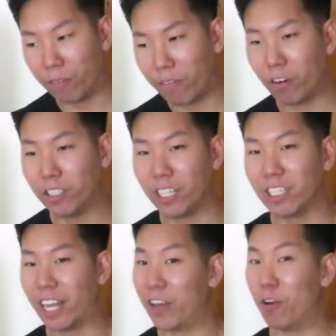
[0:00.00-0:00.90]
of the first
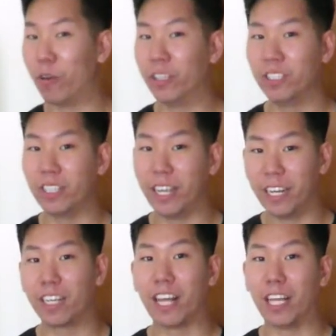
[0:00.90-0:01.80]
things I noticed
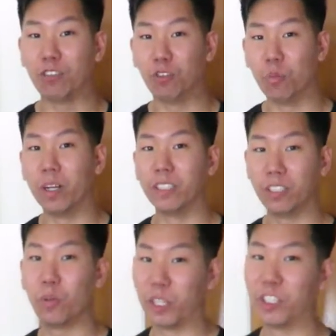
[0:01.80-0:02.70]
in the classroom
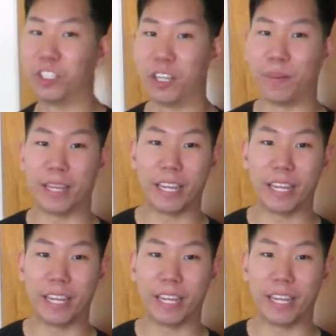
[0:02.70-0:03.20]
was the Wing Chun dummy.